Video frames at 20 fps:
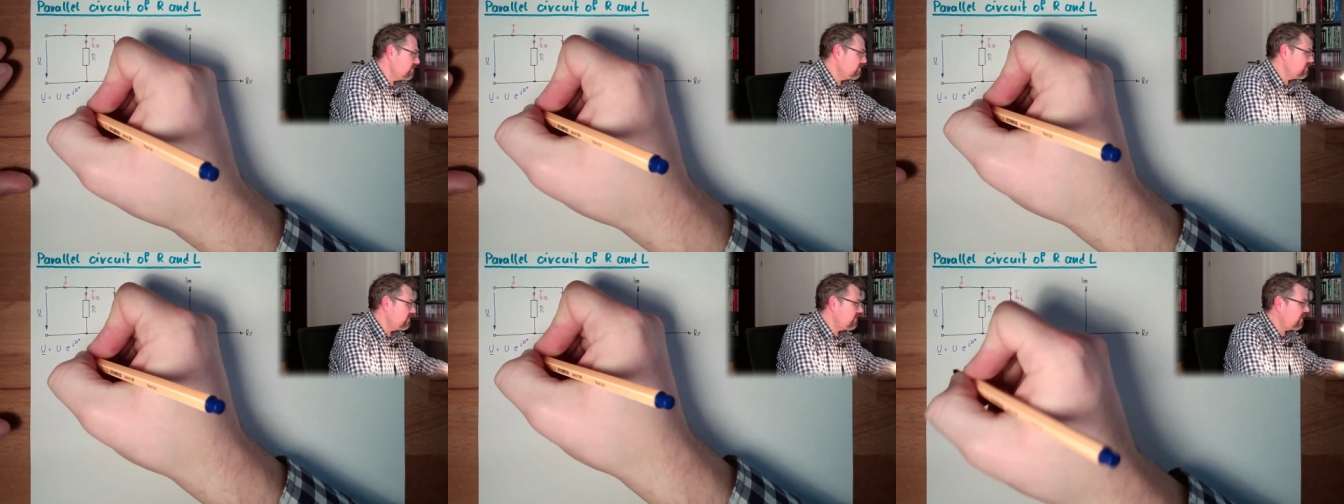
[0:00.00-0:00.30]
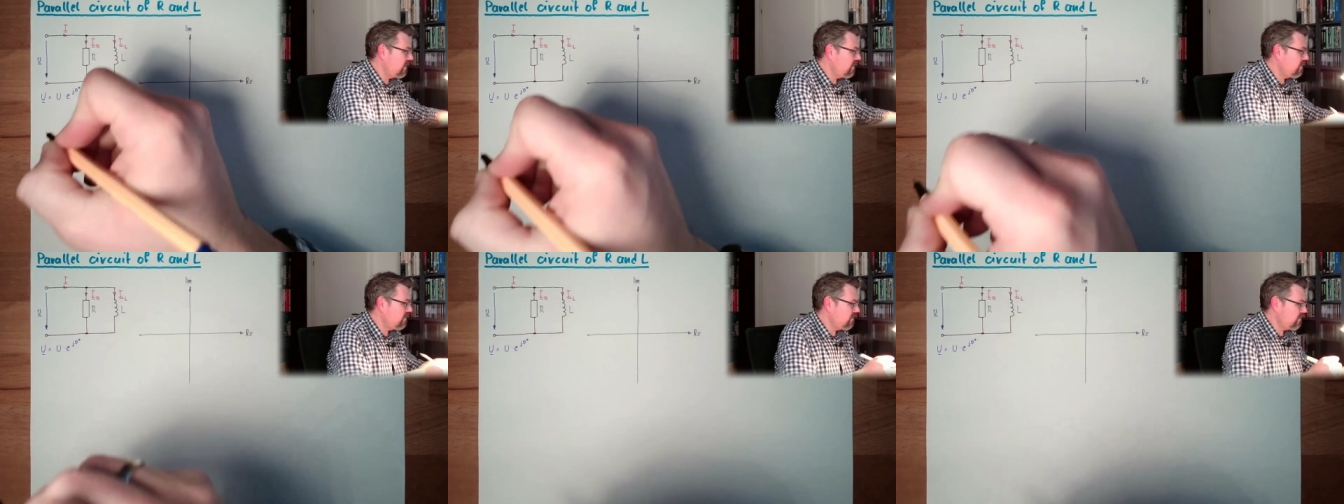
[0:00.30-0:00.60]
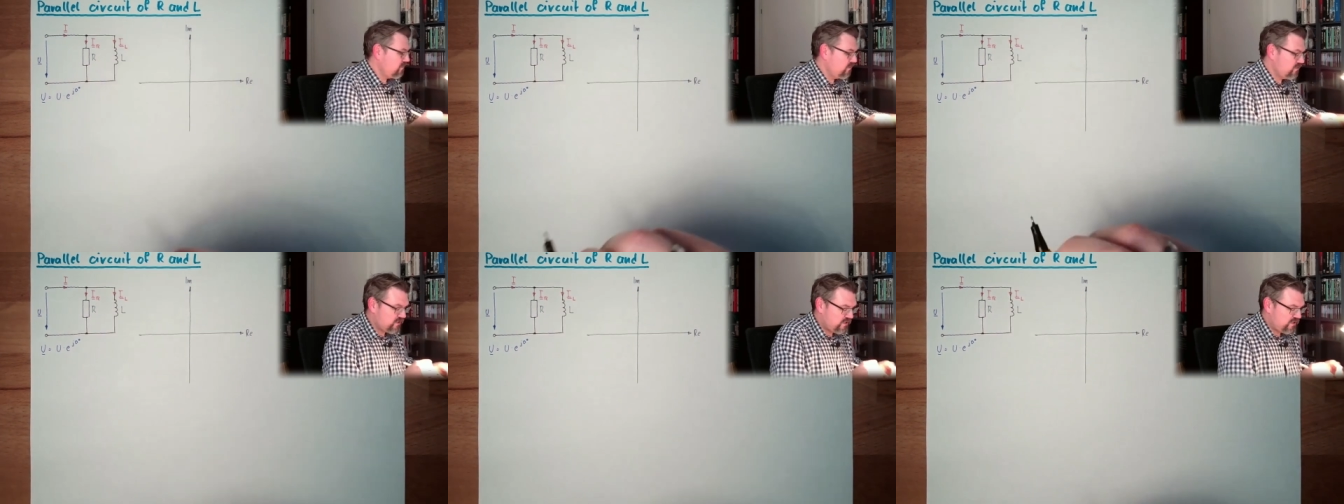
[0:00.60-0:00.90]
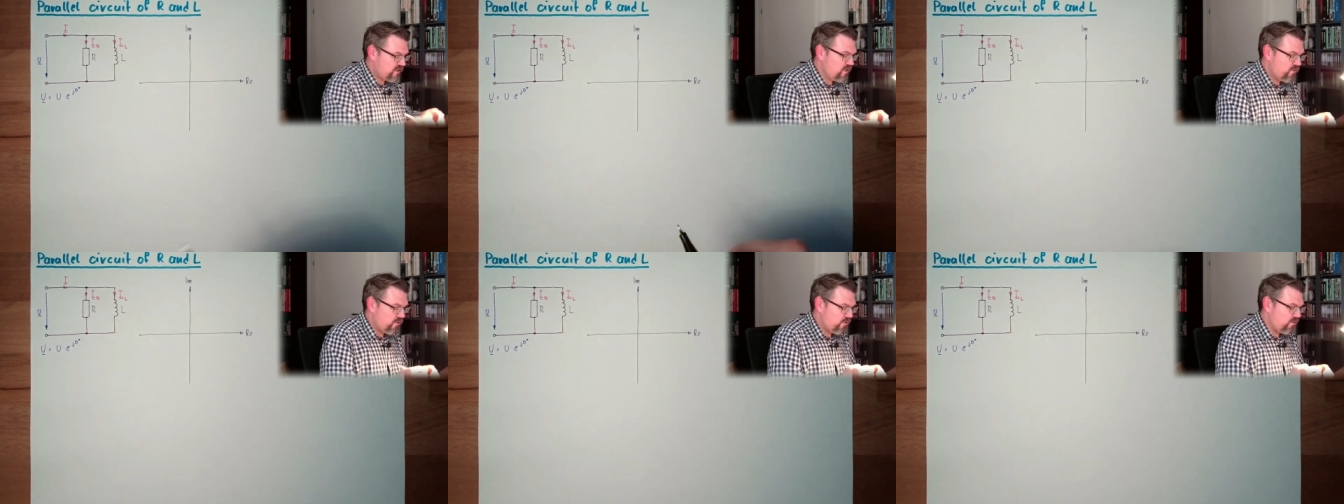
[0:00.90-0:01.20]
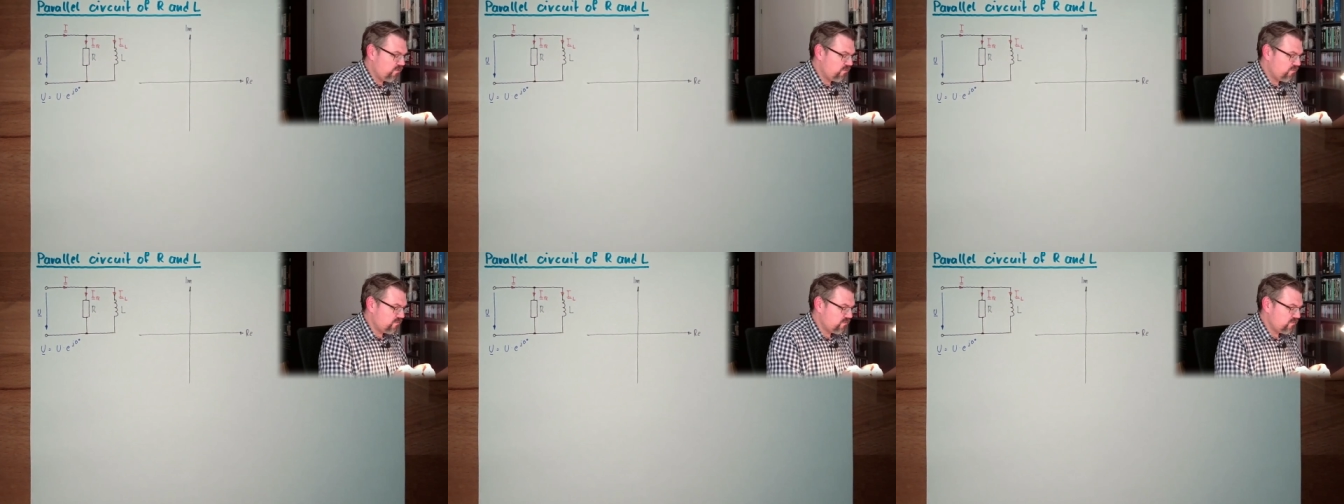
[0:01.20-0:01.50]
Yeah? 0.
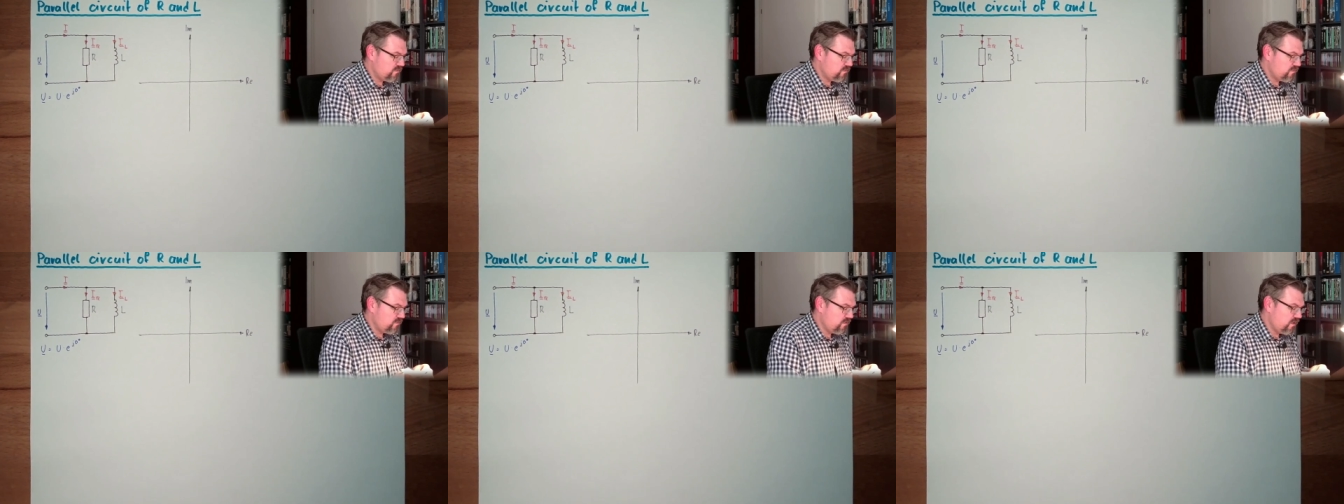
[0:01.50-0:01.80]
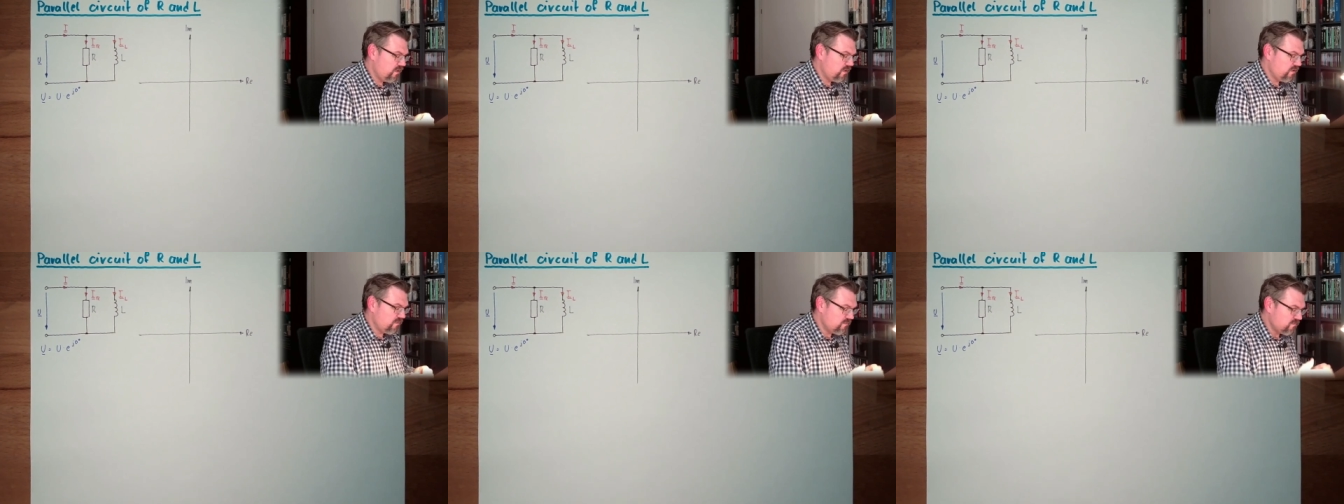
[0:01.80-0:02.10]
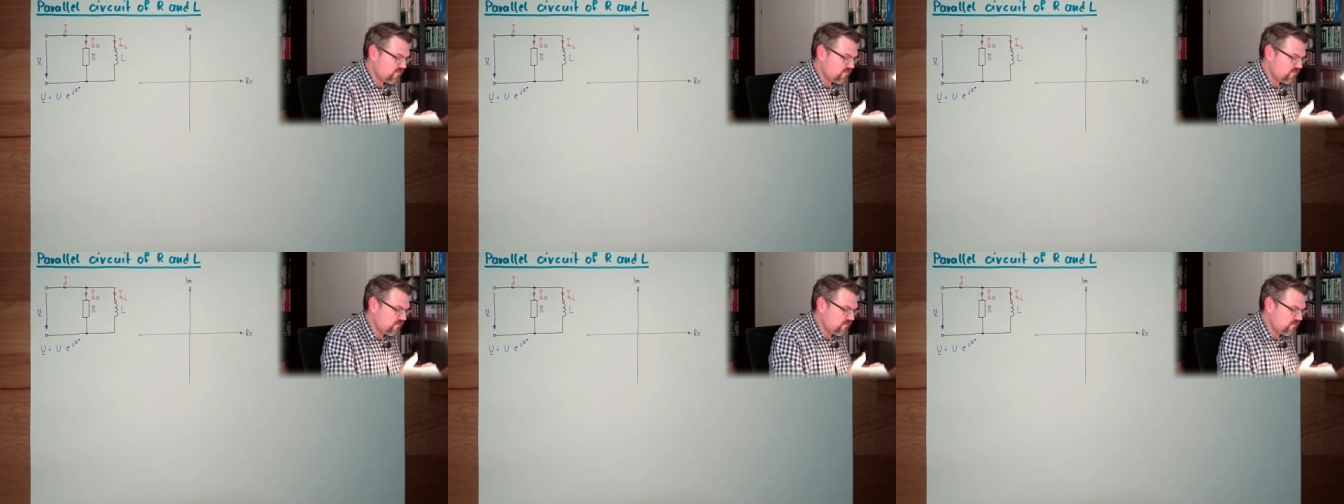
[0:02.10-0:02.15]
Yeah?